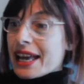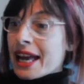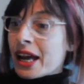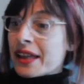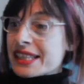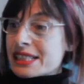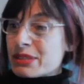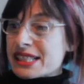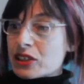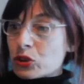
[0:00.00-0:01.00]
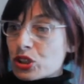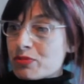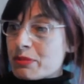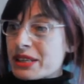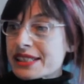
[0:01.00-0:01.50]
This means a lot to
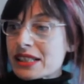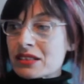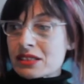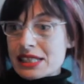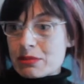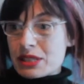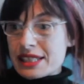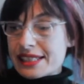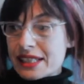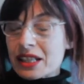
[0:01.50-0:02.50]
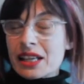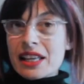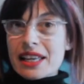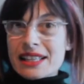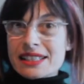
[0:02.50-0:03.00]
me because Artemisia
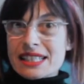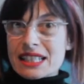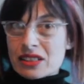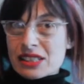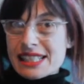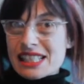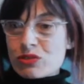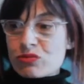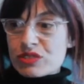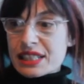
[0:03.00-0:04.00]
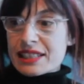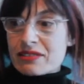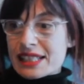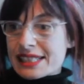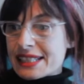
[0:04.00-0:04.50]
is the artist that really
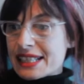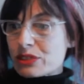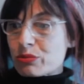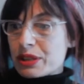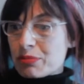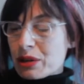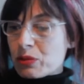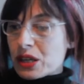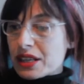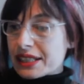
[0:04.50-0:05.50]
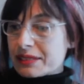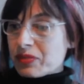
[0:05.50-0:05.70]
resonates with my work.